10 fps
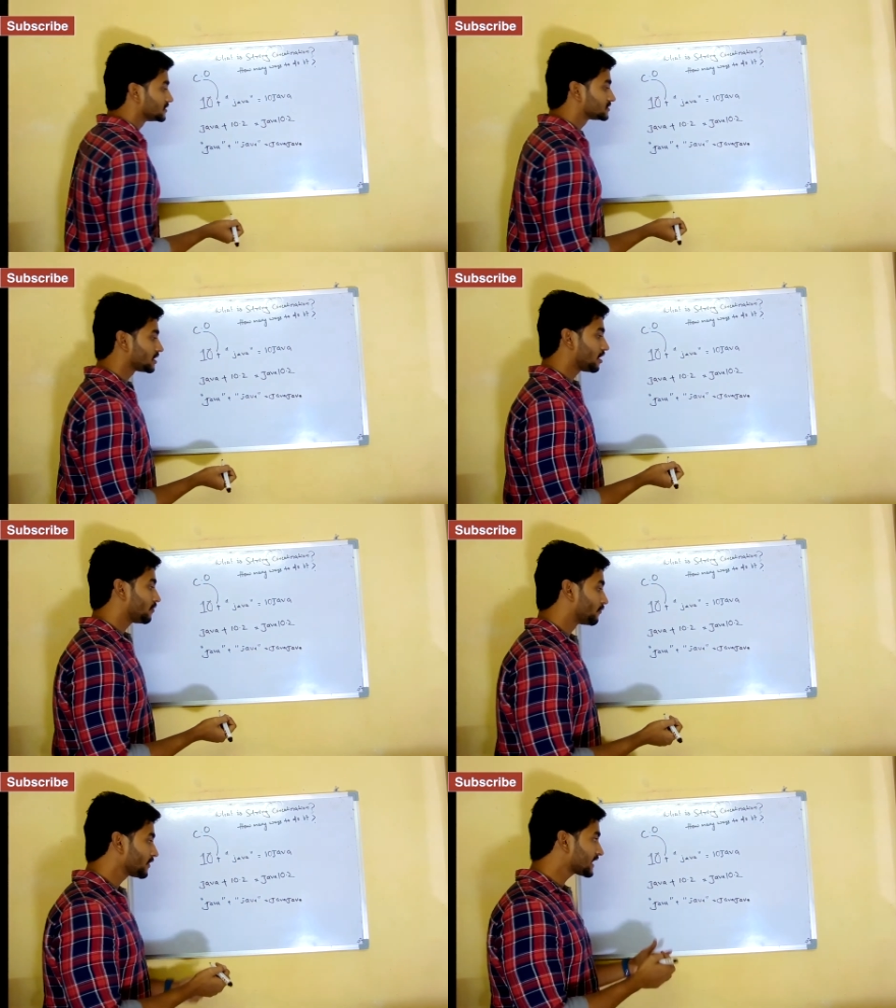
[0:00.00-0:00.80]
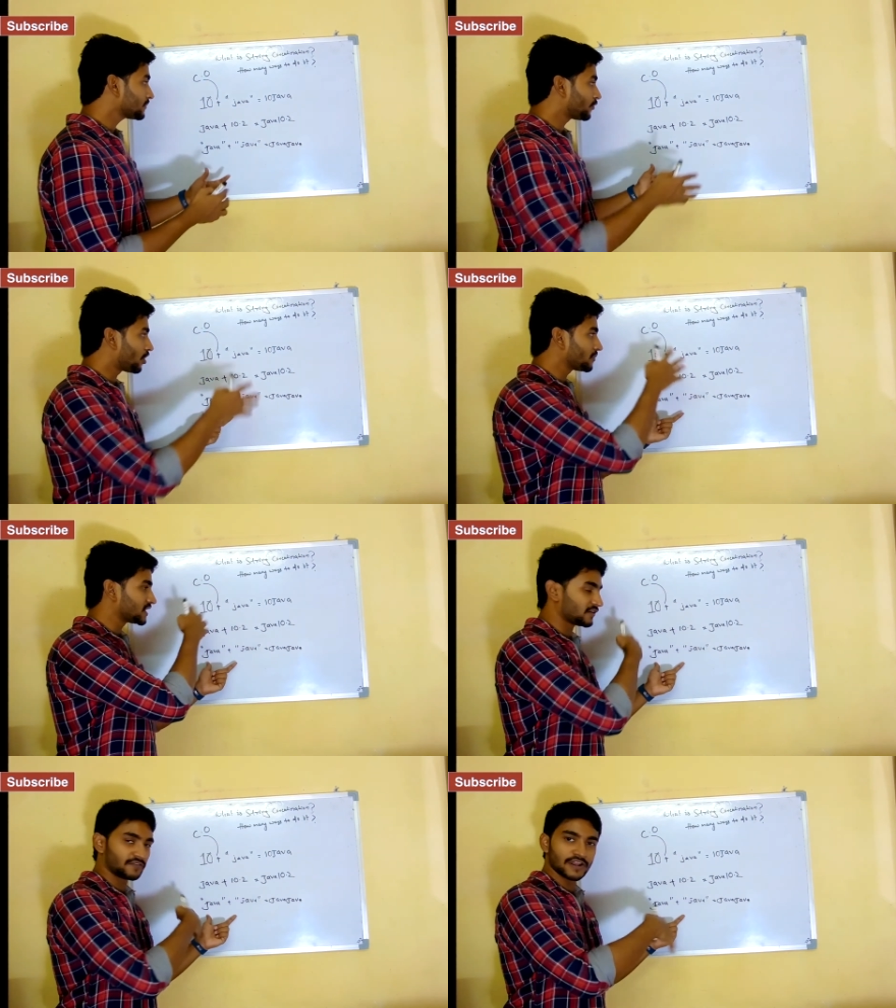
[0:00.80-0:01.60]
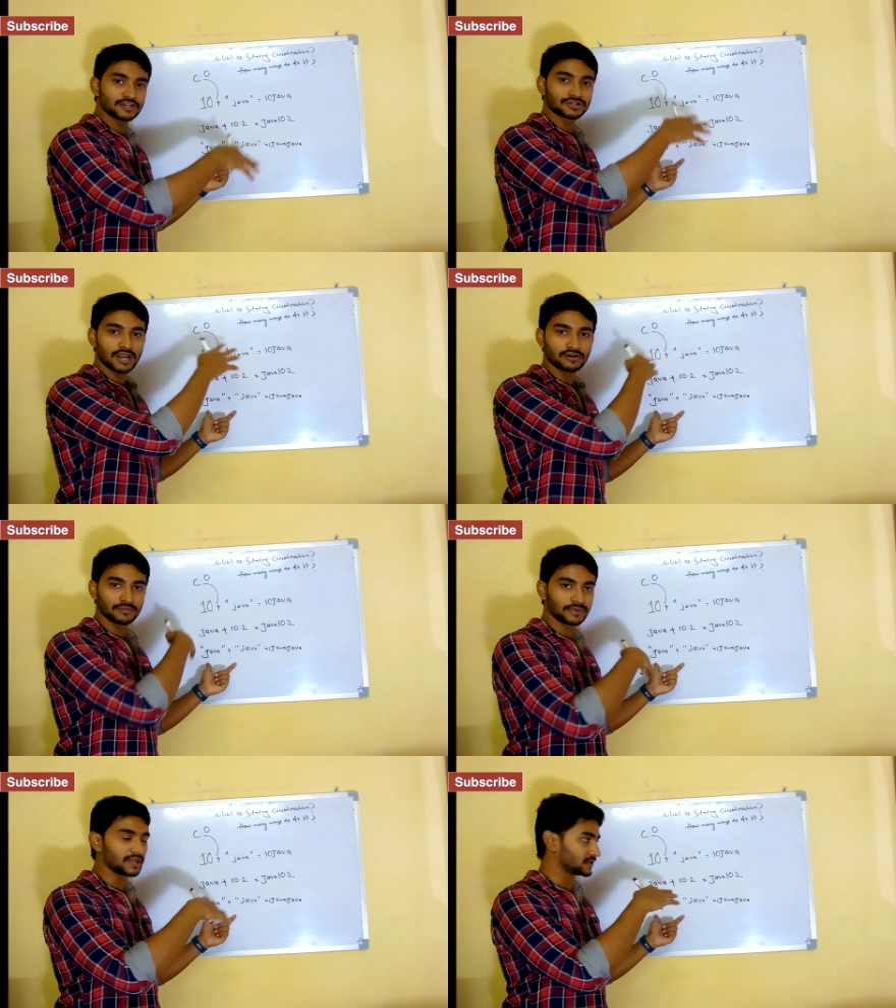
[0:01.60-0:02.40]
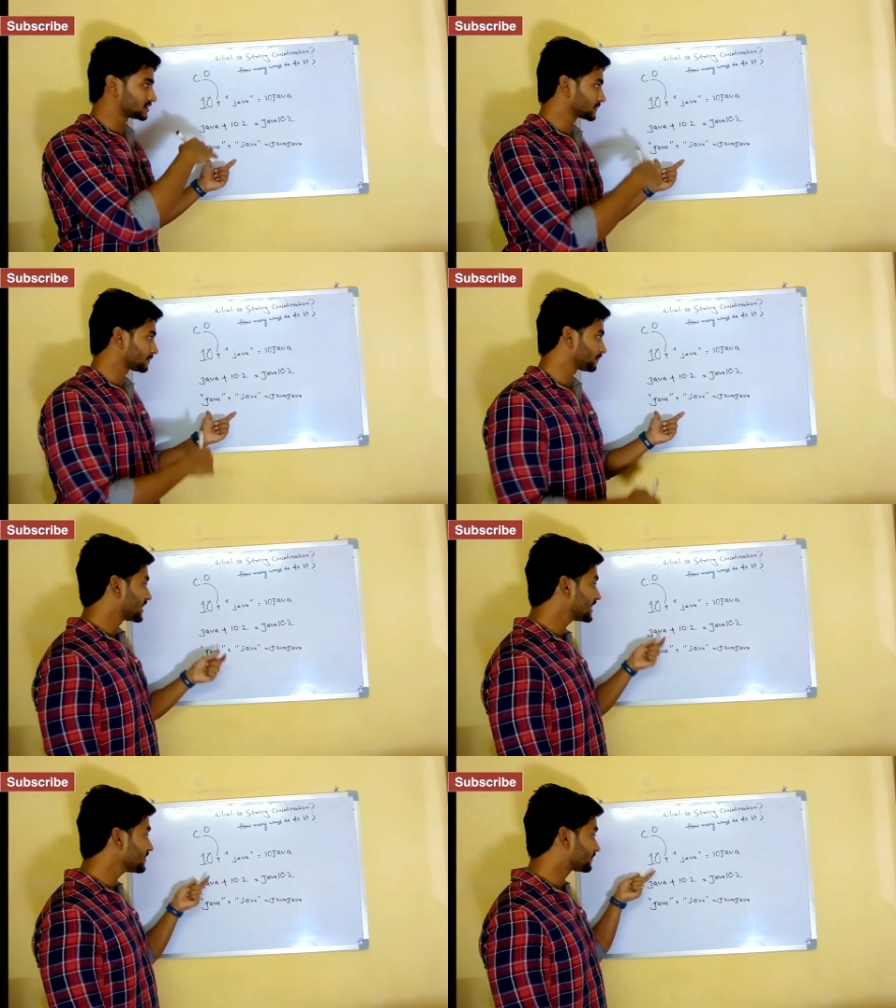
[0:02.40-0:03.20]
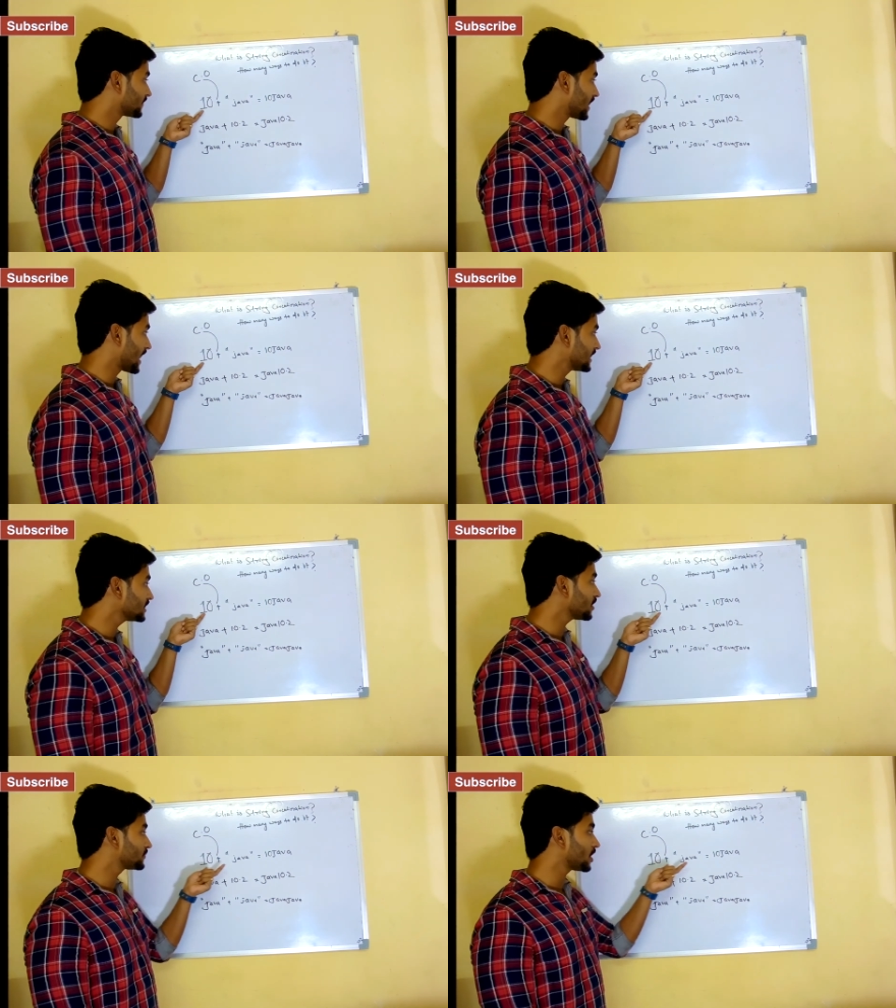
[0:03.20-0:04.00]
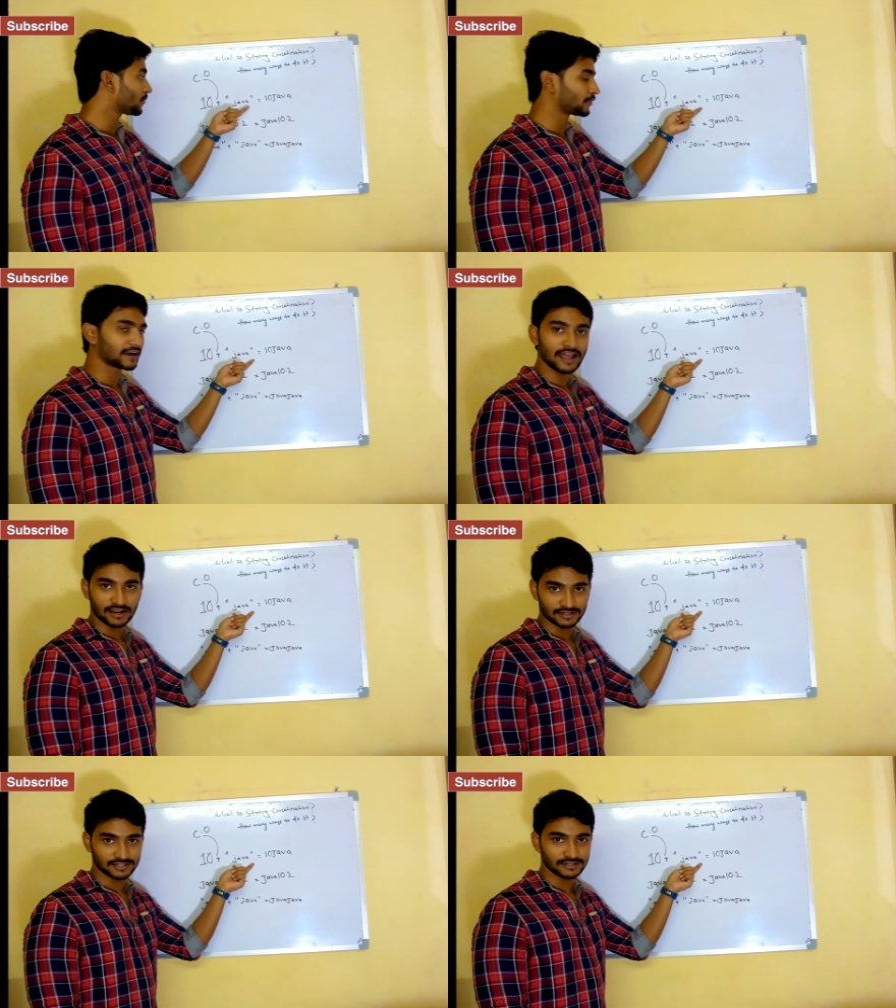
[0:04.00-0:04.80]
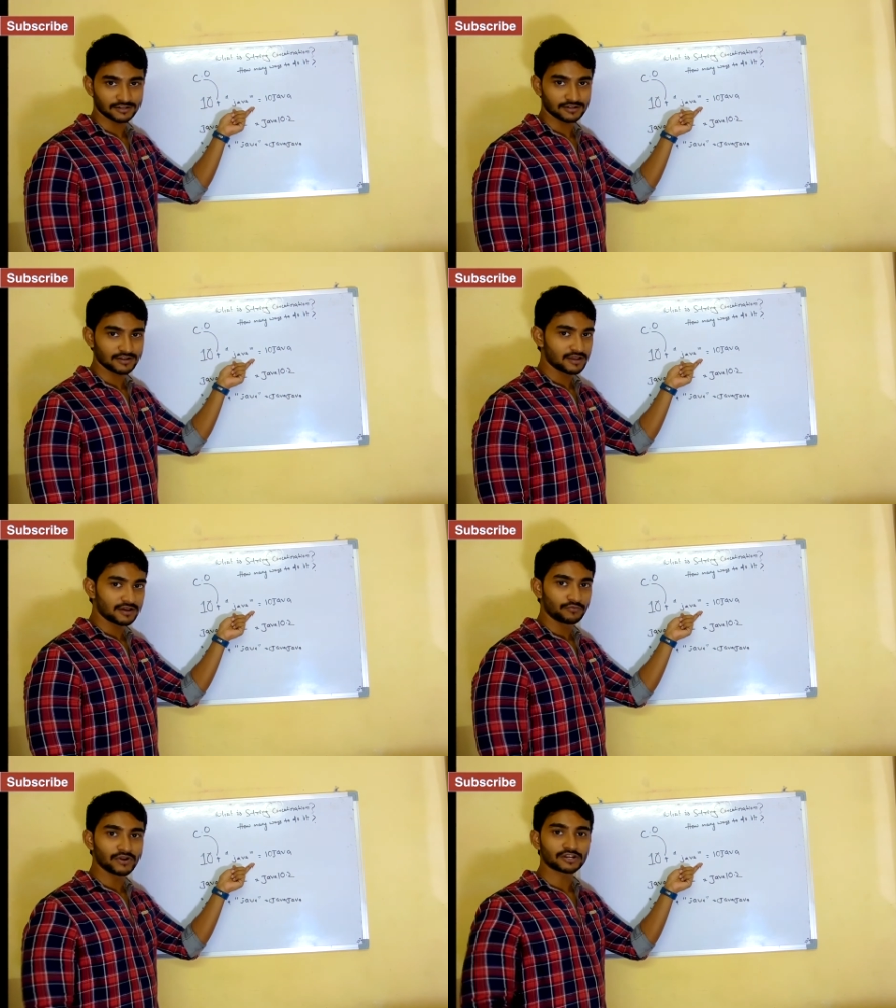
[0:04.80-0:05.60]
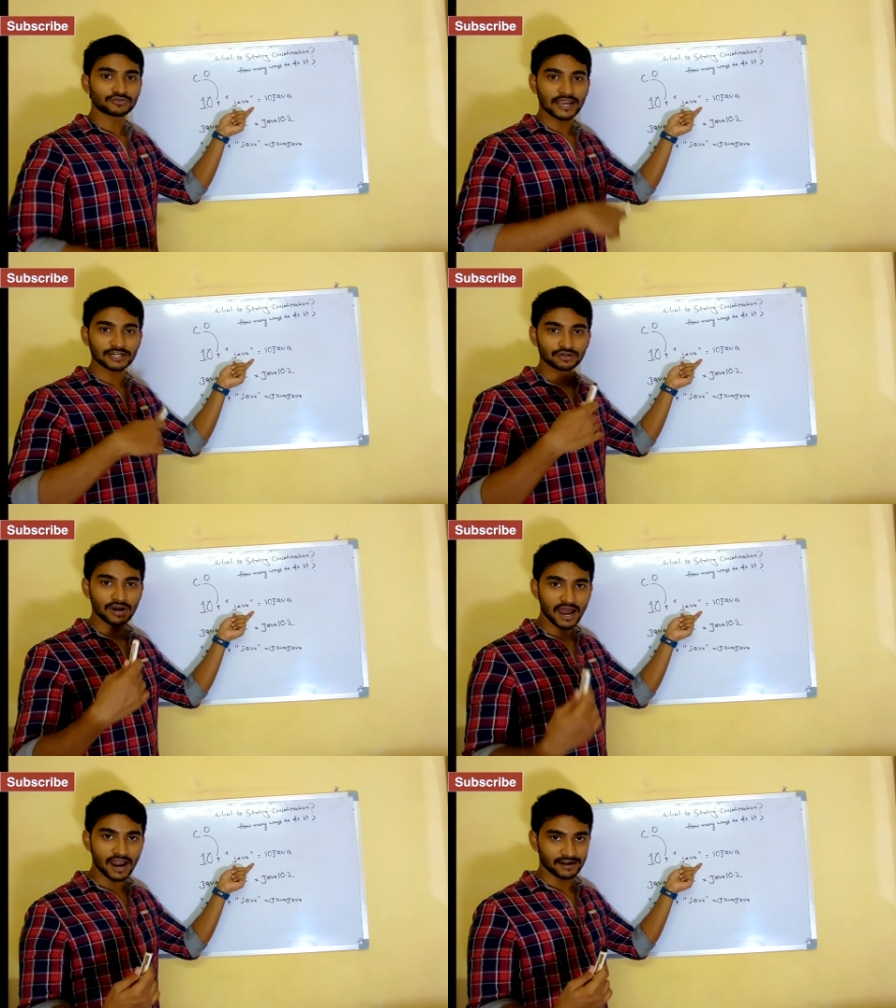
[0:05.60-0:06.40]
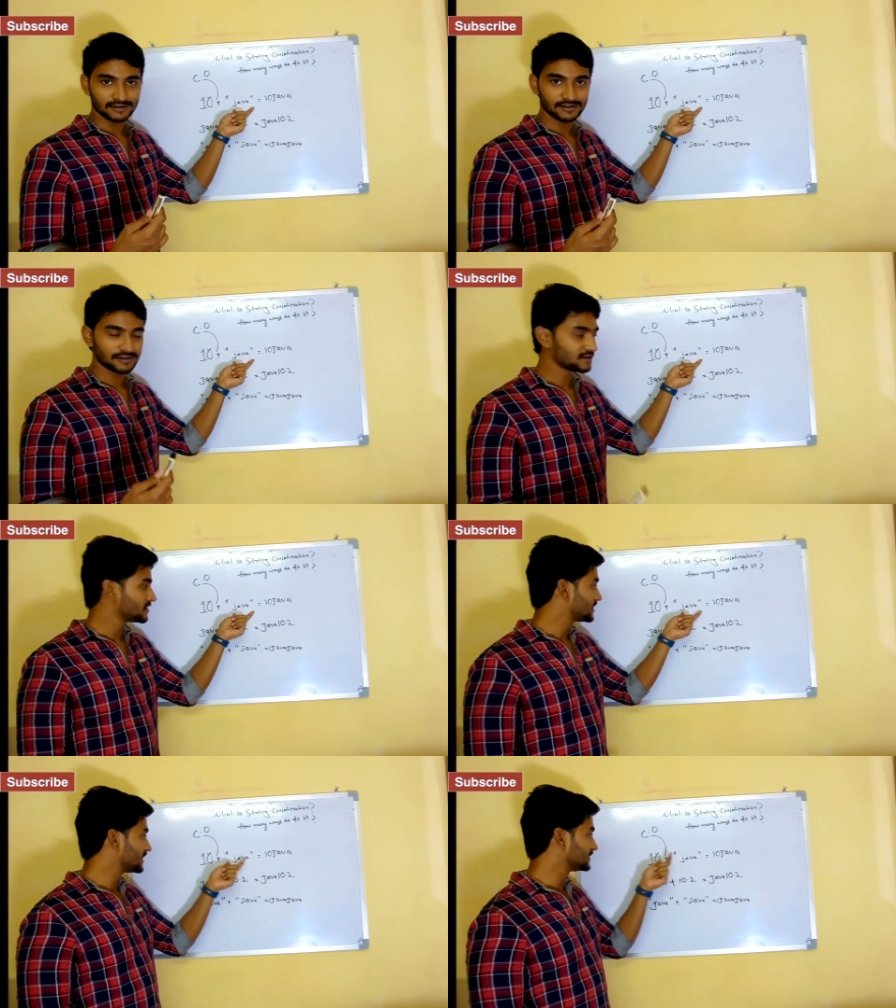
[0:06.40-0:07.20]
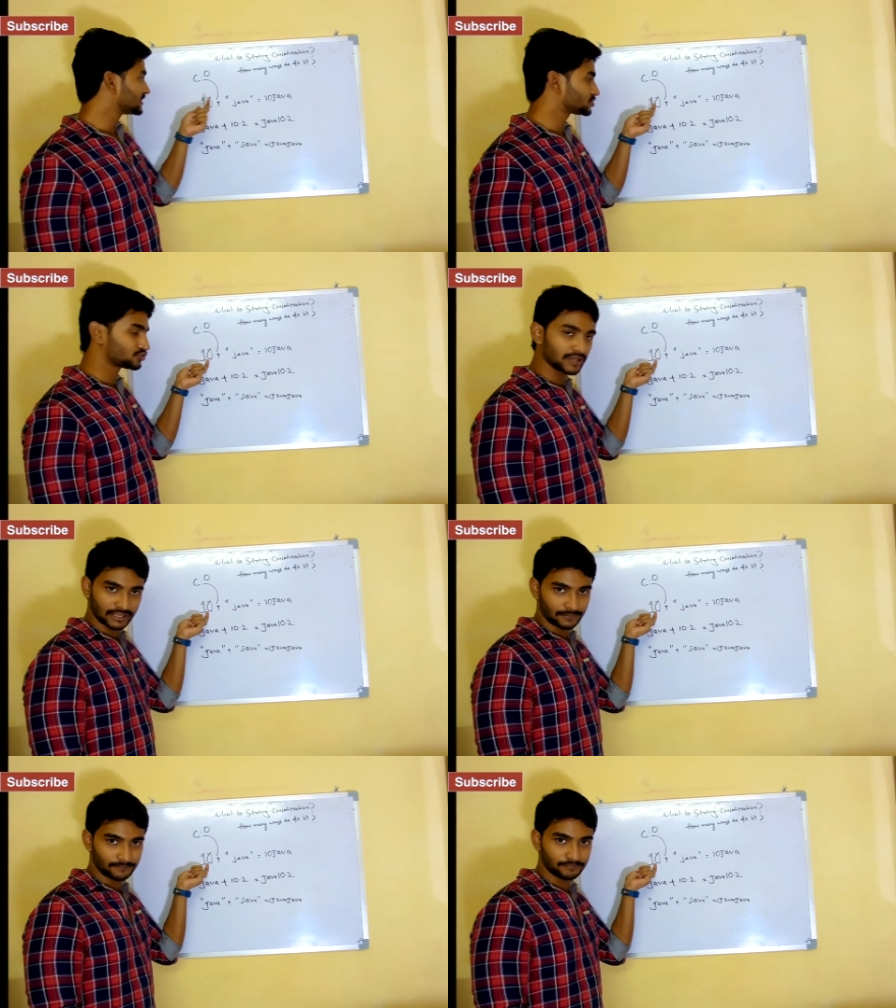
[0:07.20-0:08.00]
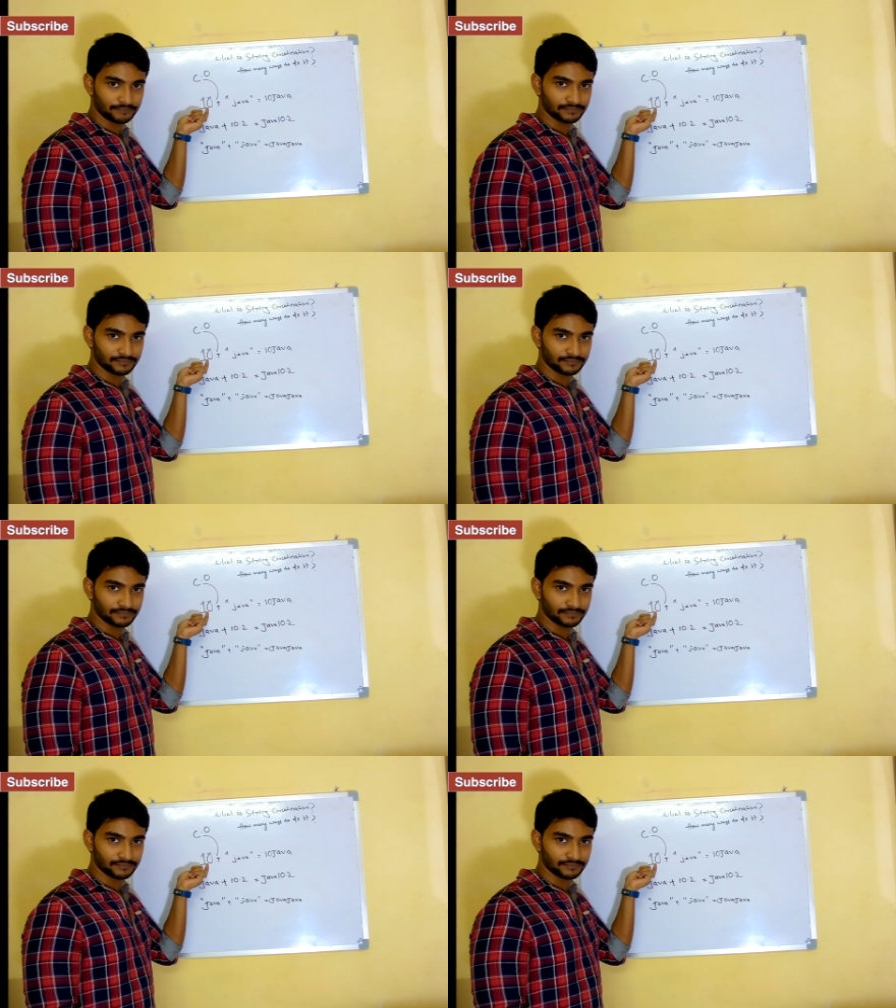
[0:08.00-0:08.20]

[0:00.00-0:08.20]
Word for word: So we can form a definition out of it. If any of the operand we are trying to R is a string,